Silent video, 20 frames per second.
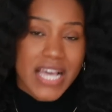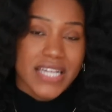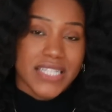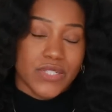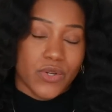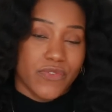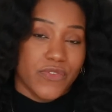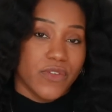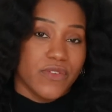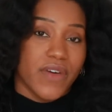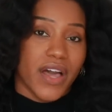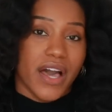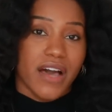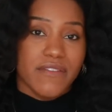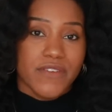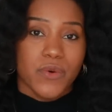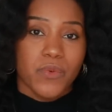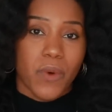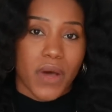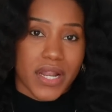So if you've
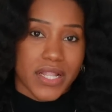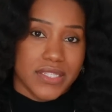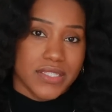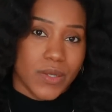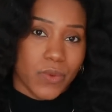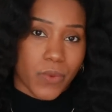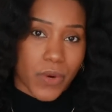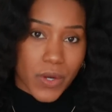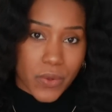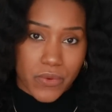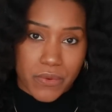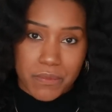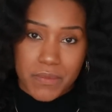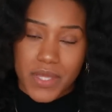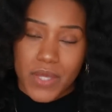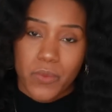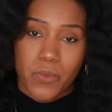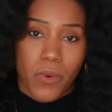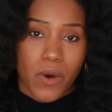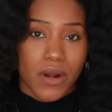ever wanted to work with
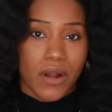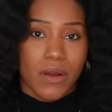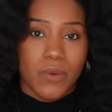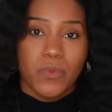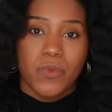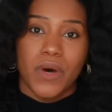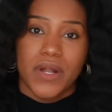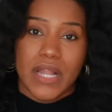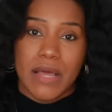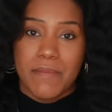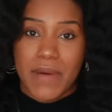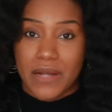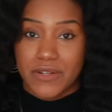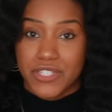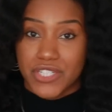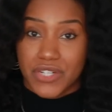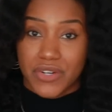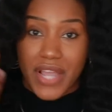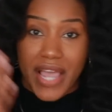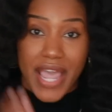me one-on-one
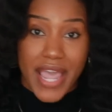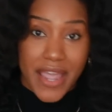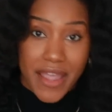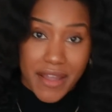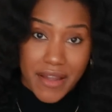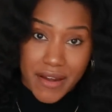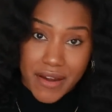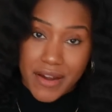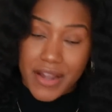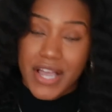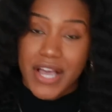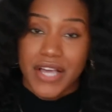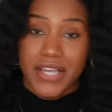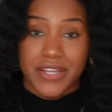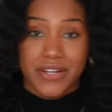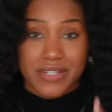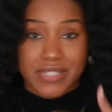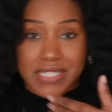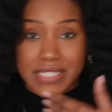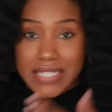about your hair,
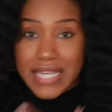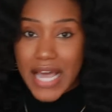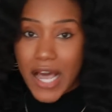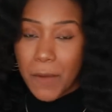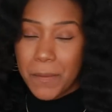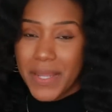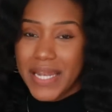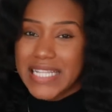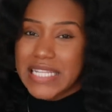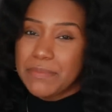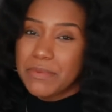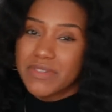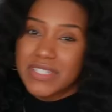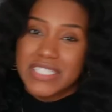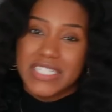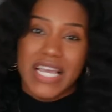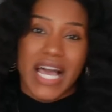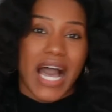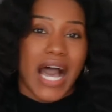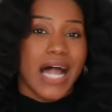your scalp, any type of
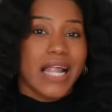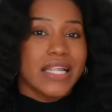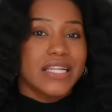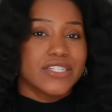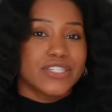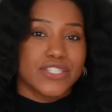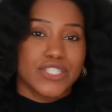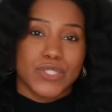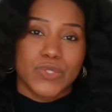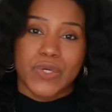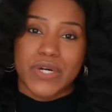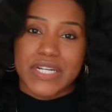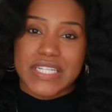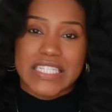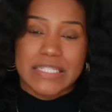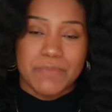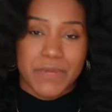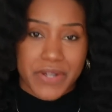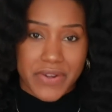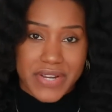challenges you are
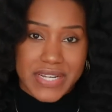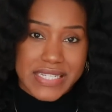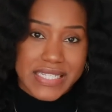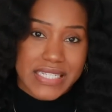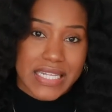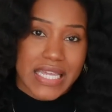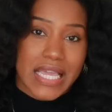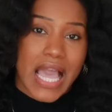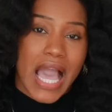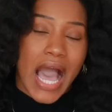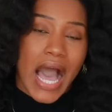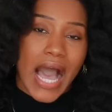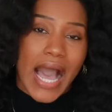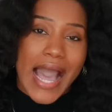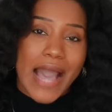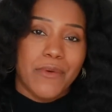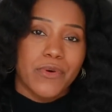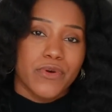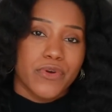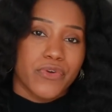experiencing experiencing,
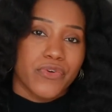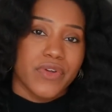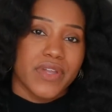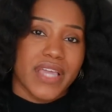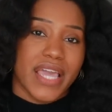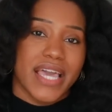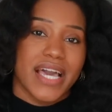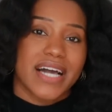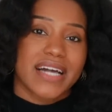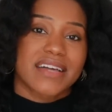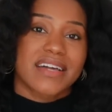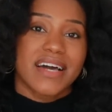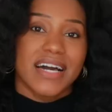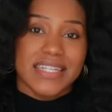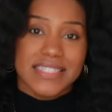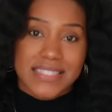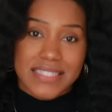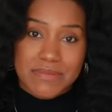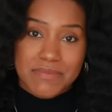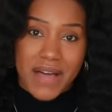I will create a
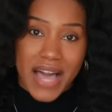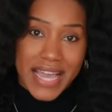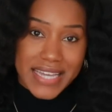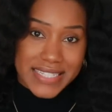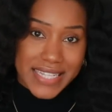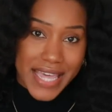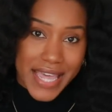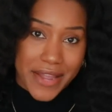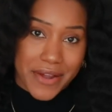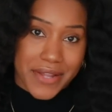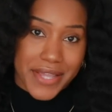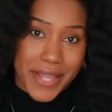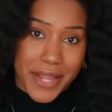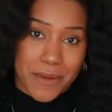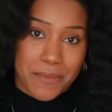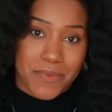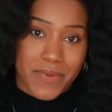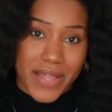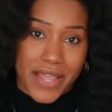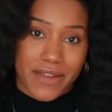customized hair care
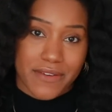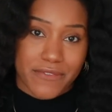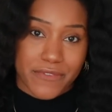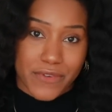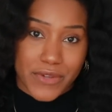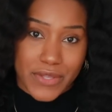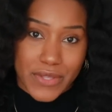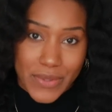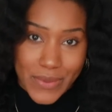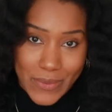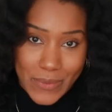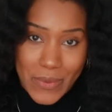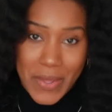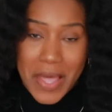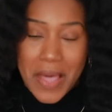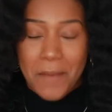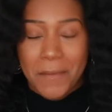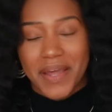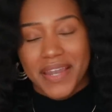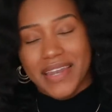plan for you.
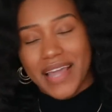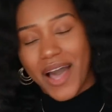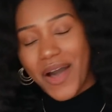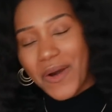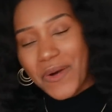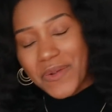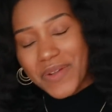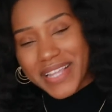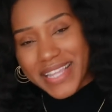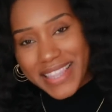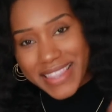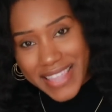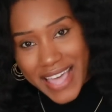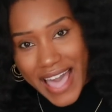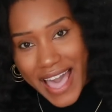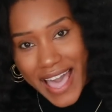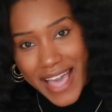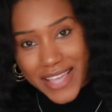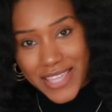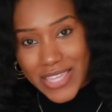But not only
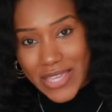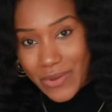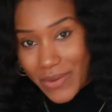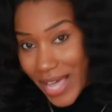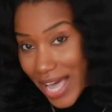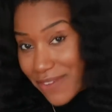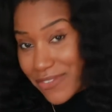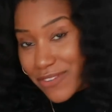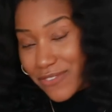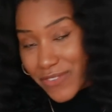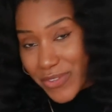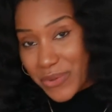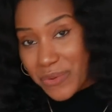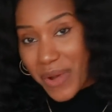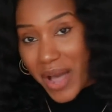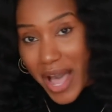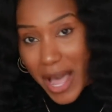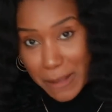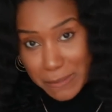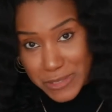that, you have a few
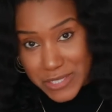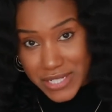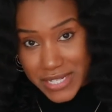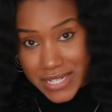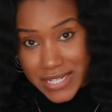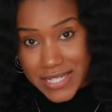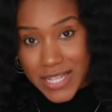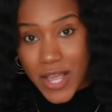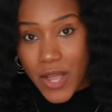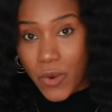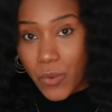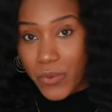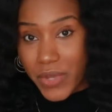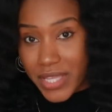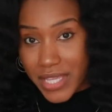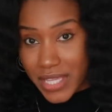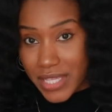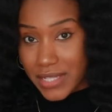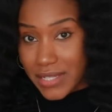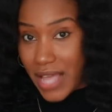options. We
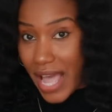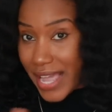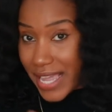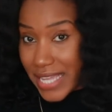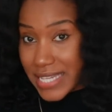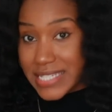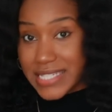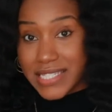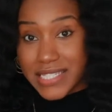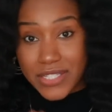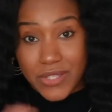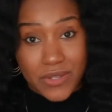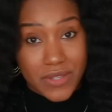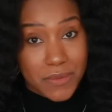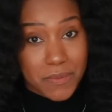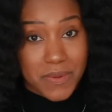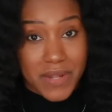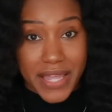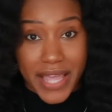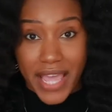can, I can send you
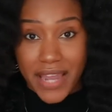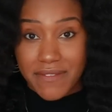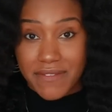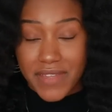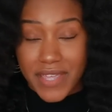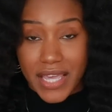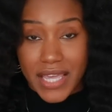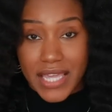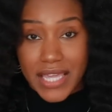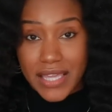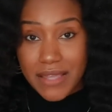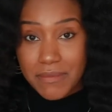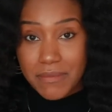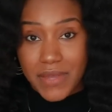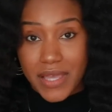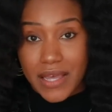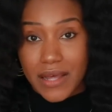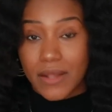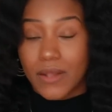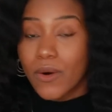the plan via
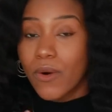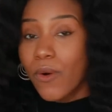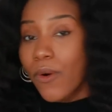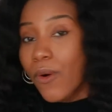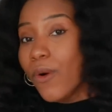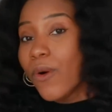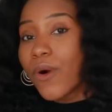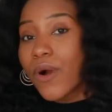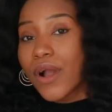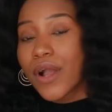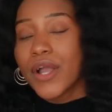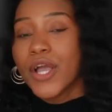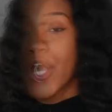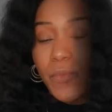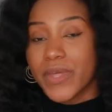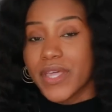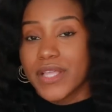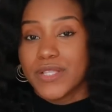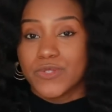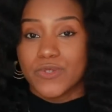email or
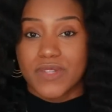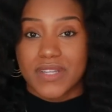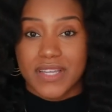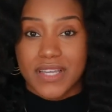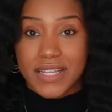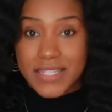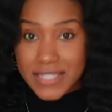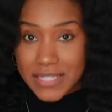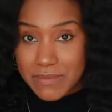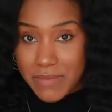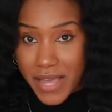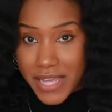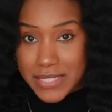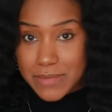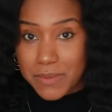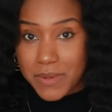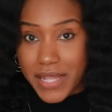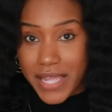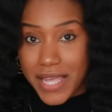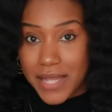we can do the customized
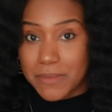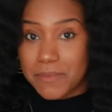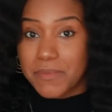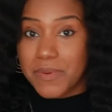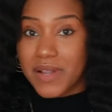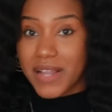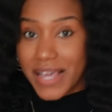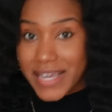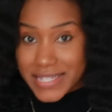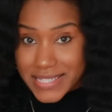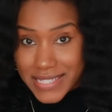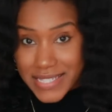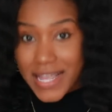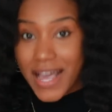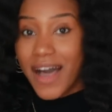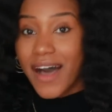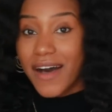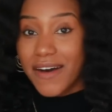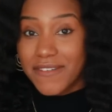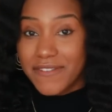plan plus
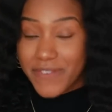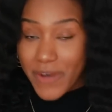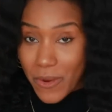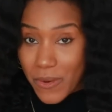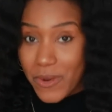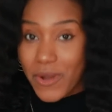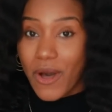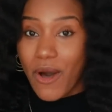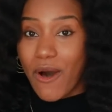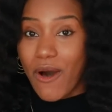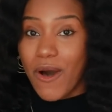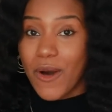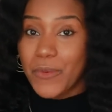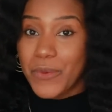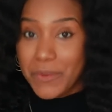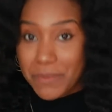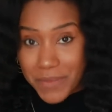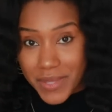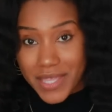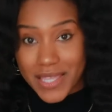a phone call
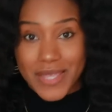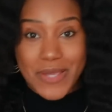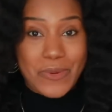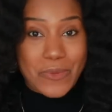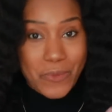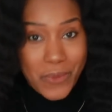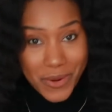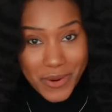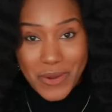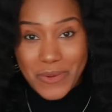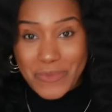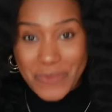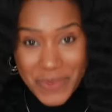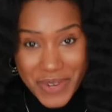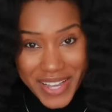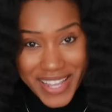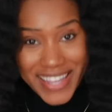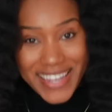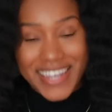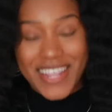with me
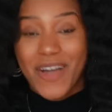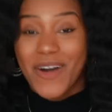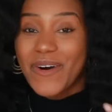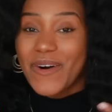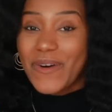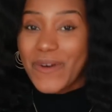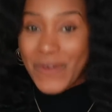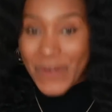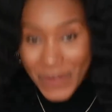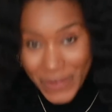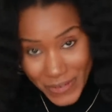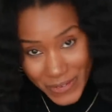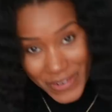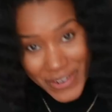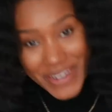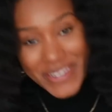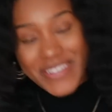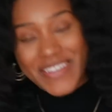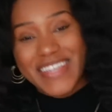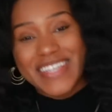one-on-one -on -one
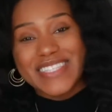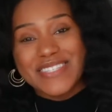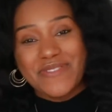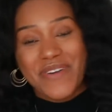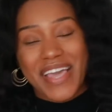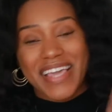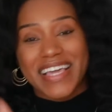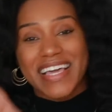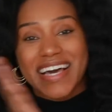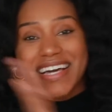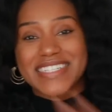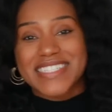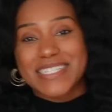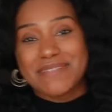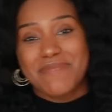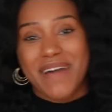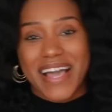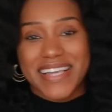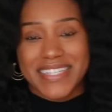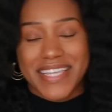or you can do a
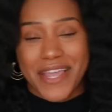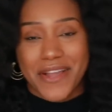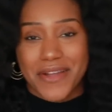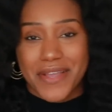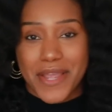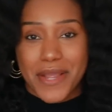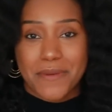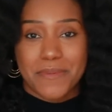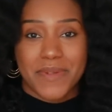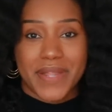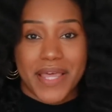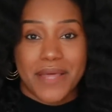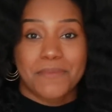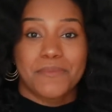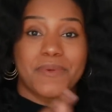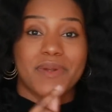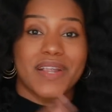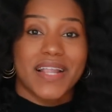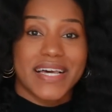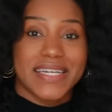customized hair care plan
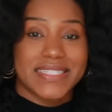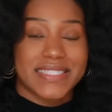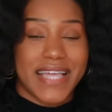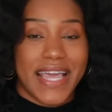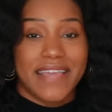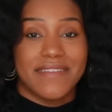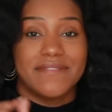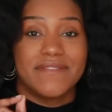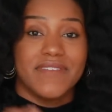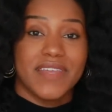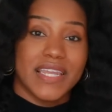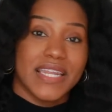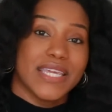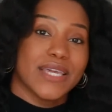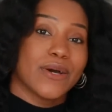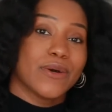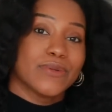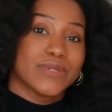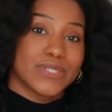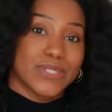plus a
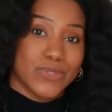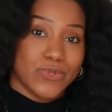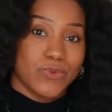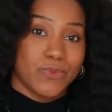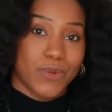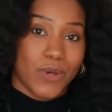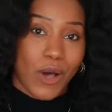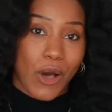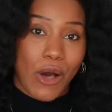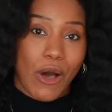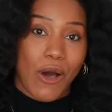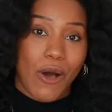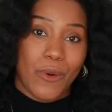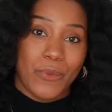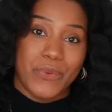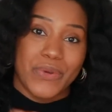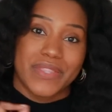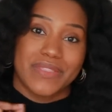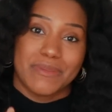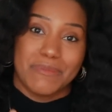video Zoom call
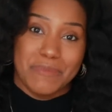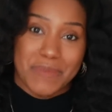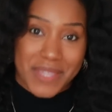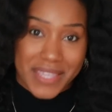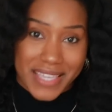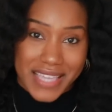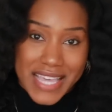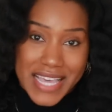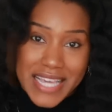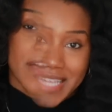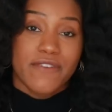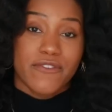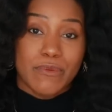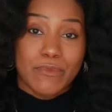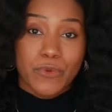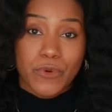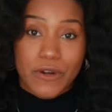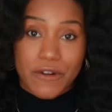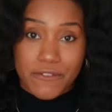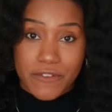with me. For
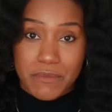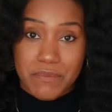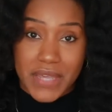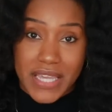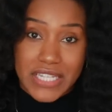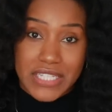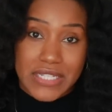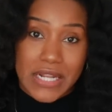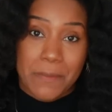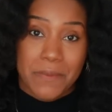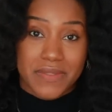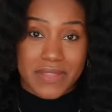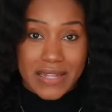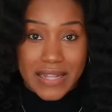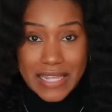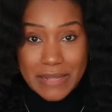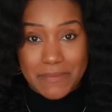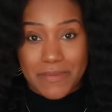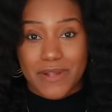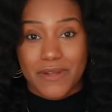more information, I'll put the
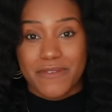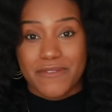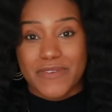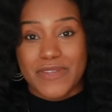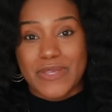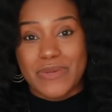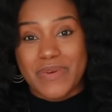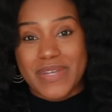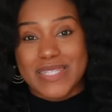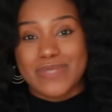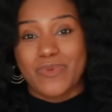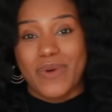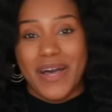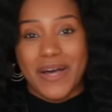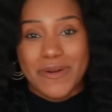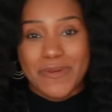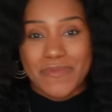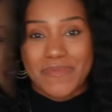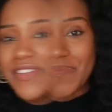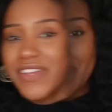link below for you as
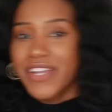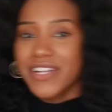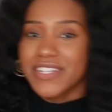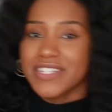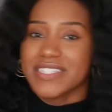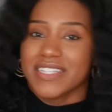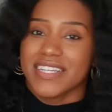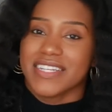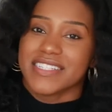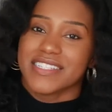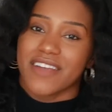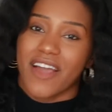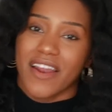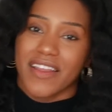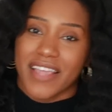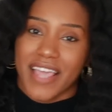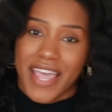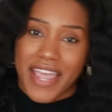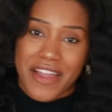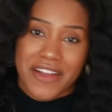well. And if you're interested in
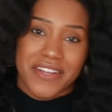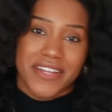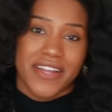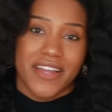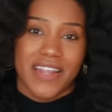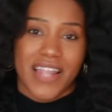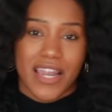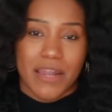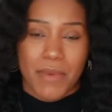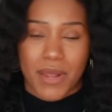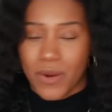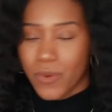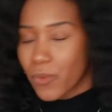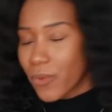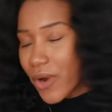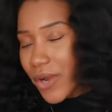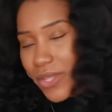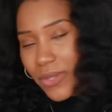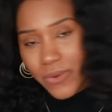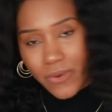starting a hair care line, no matter
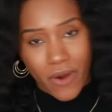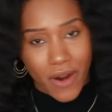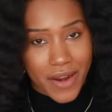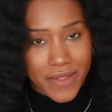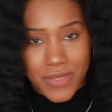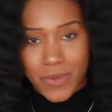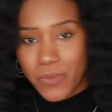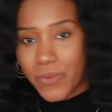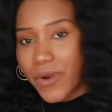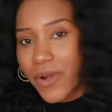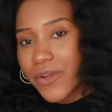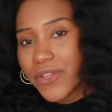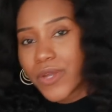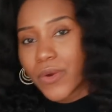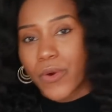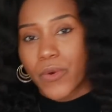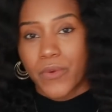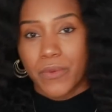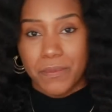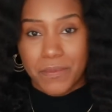where you are in the world, you
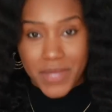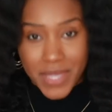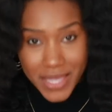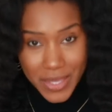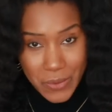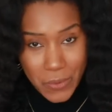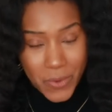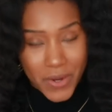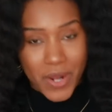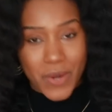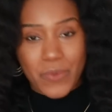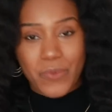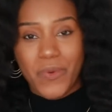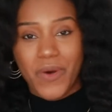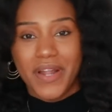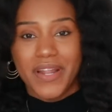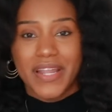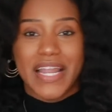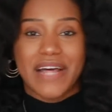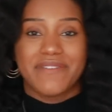work with me one-on-one, -on
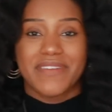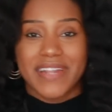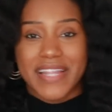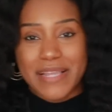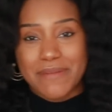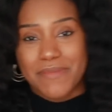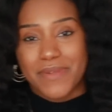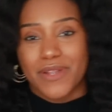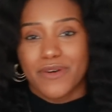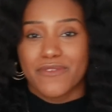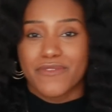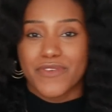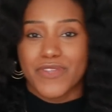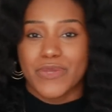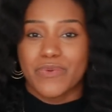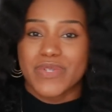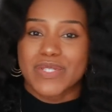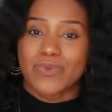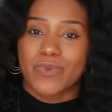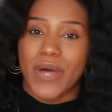-one, and I have a link below for
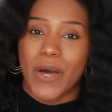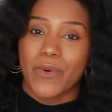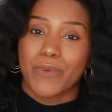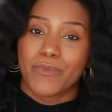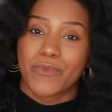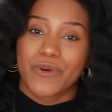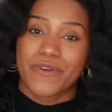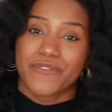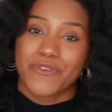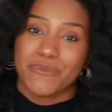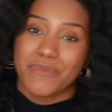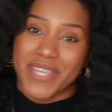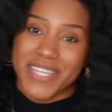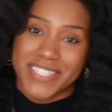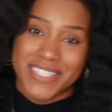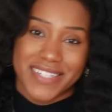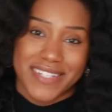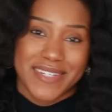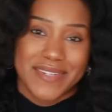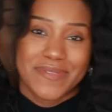you as well with more
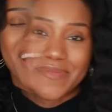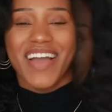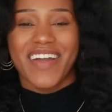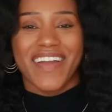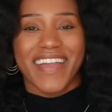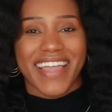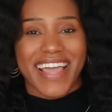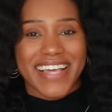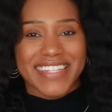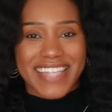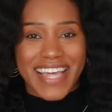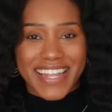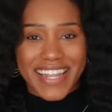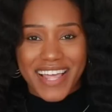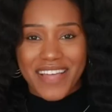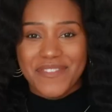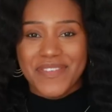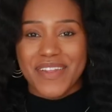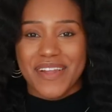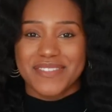information. All right, guys, I
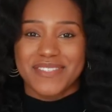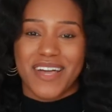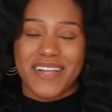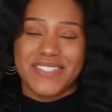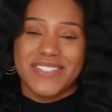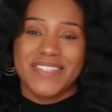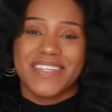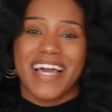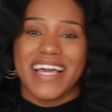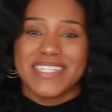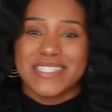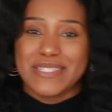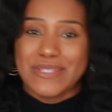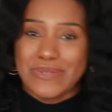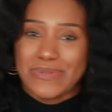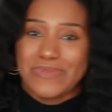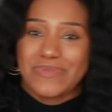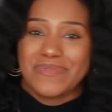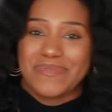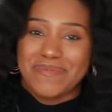love you, I'll talk to you guys
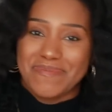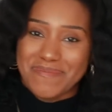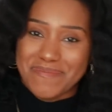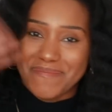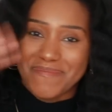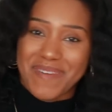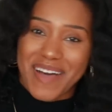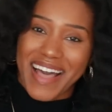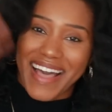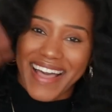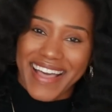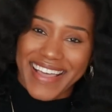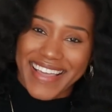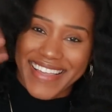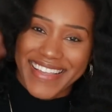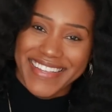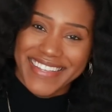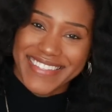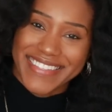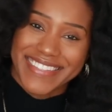soon.
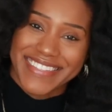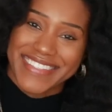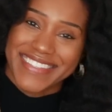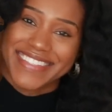Bye.